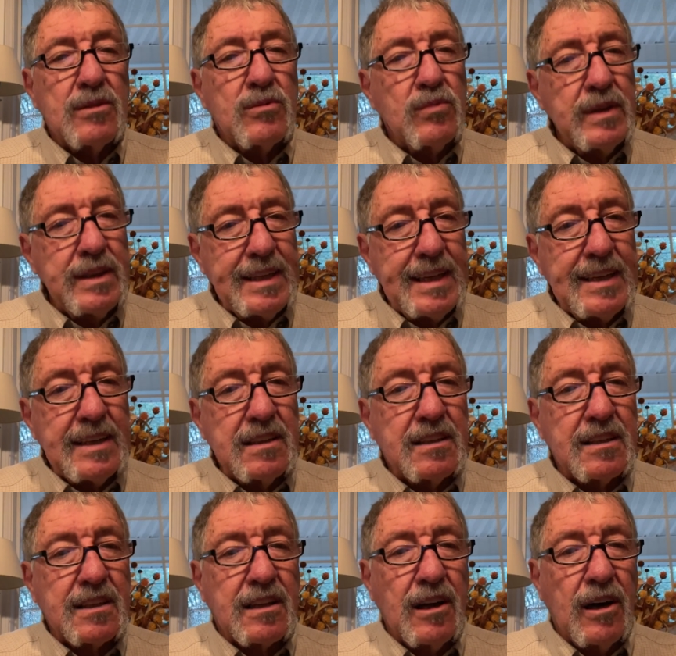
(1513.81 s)
We need
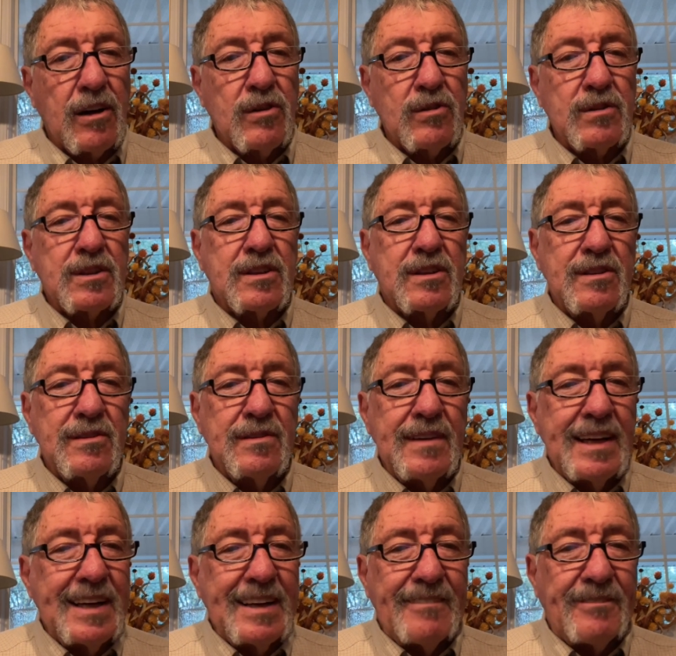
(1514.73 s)
to go to,
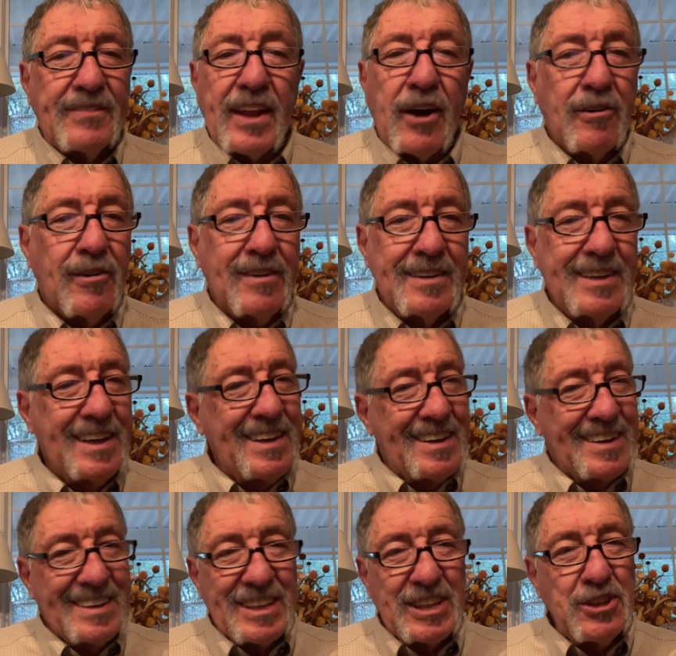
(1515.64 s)
now,
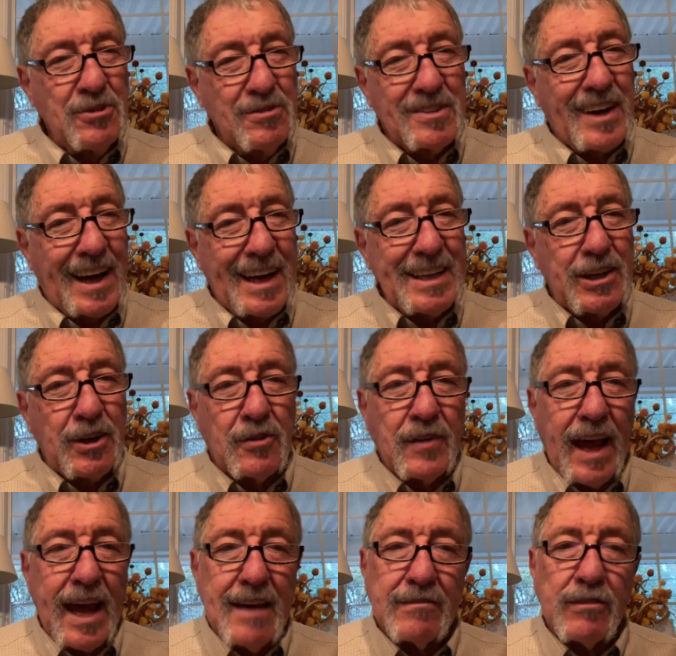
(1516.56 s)
you and I
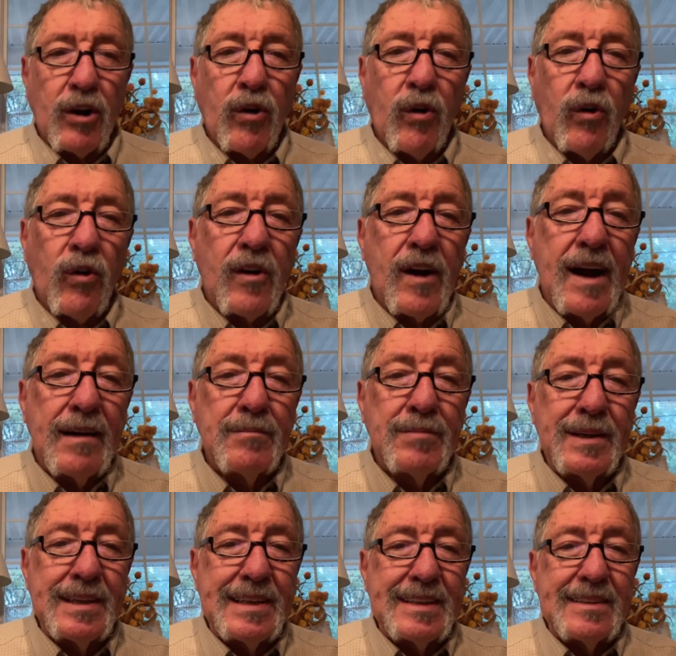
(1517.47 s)
don't have a
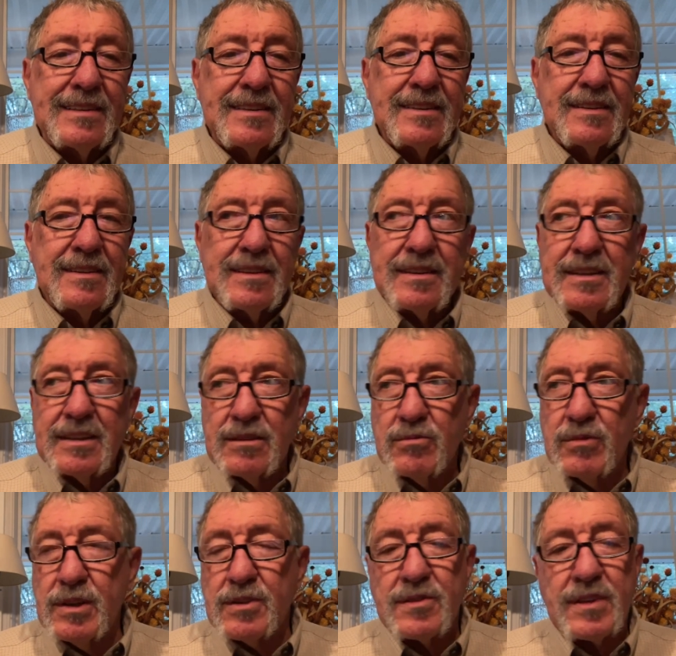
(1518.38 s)
Horeb.
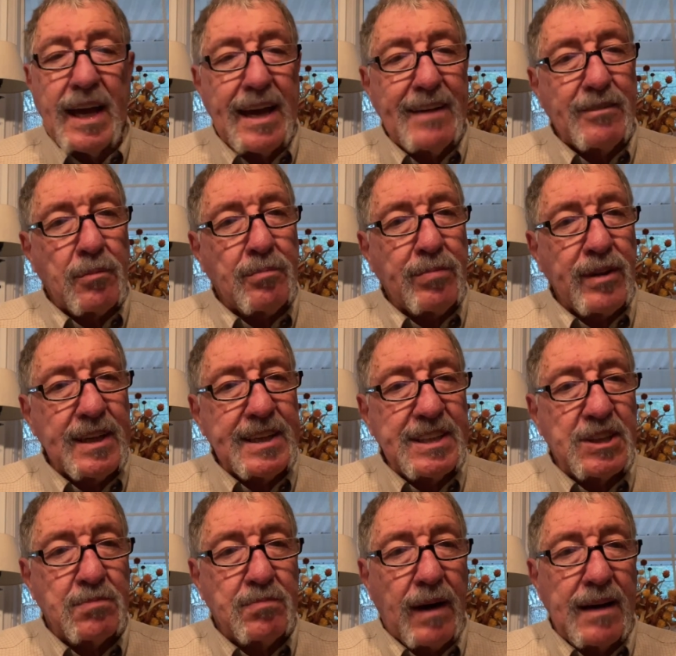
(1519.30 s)
We don't have a
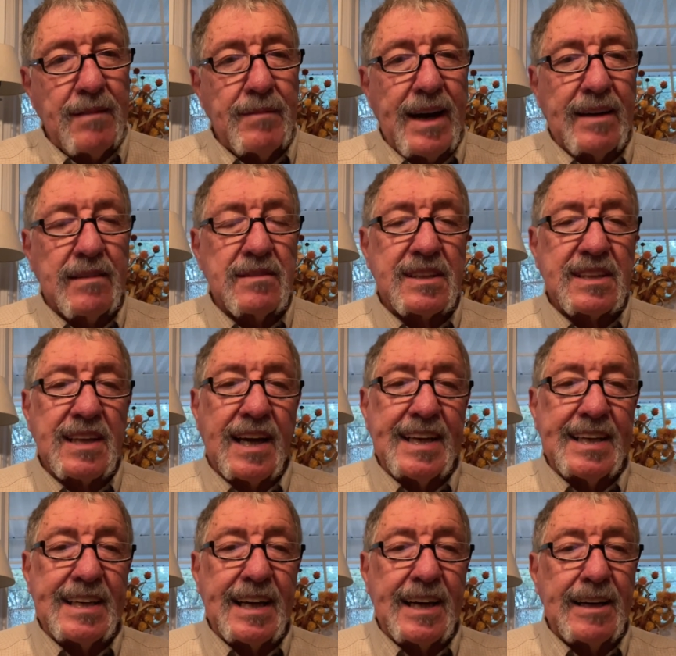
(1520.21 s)
place by Mount
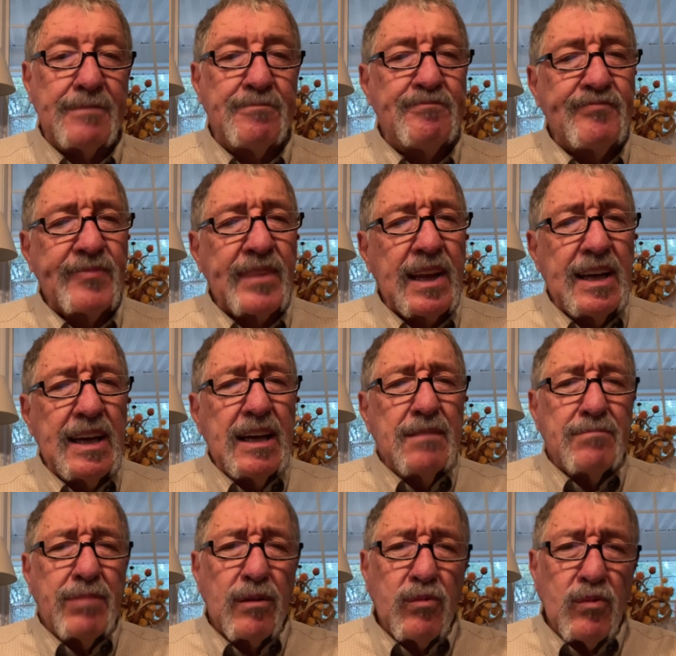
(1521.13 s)
Sinai.
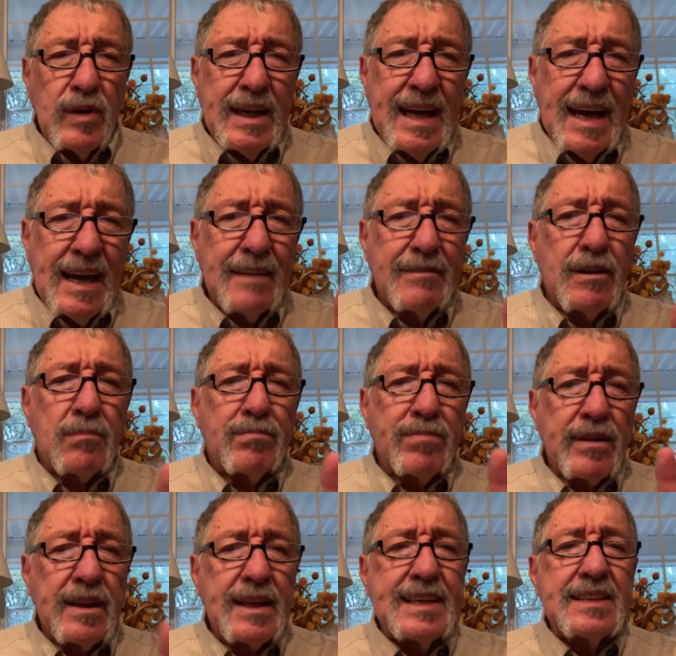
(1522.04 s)
But we have a
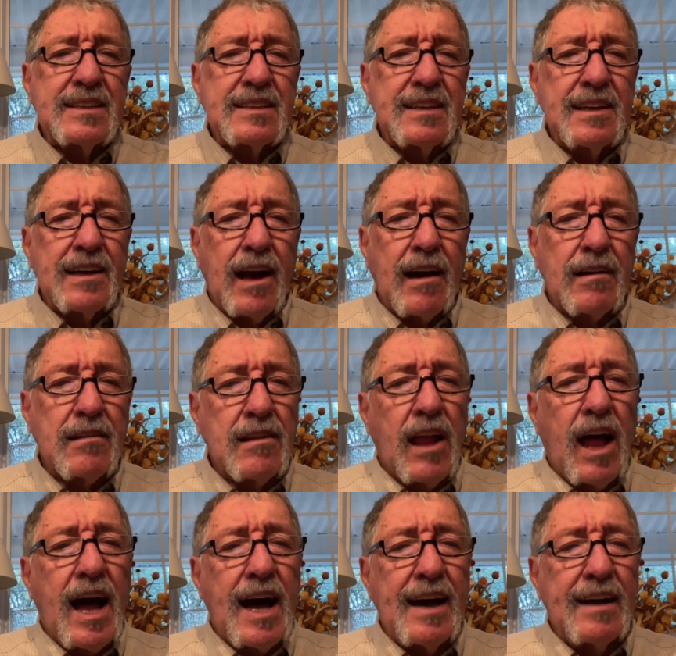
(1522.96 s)
place in our
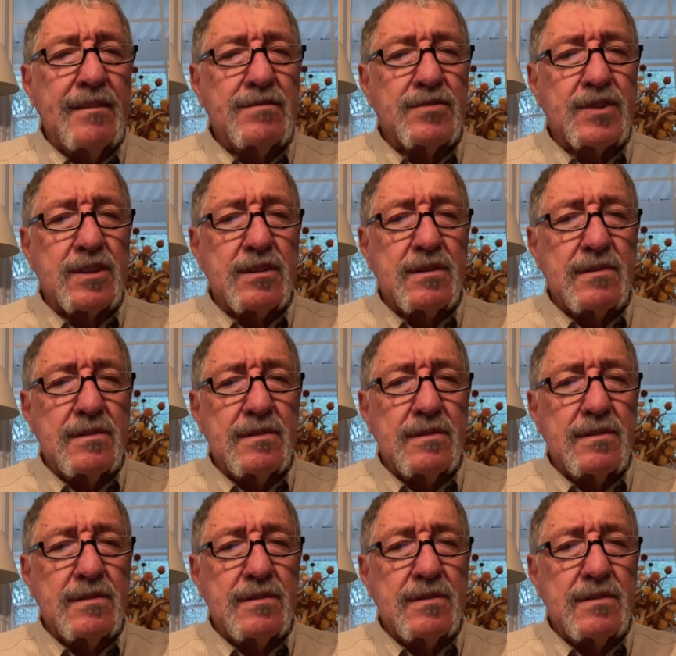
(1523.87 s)
lives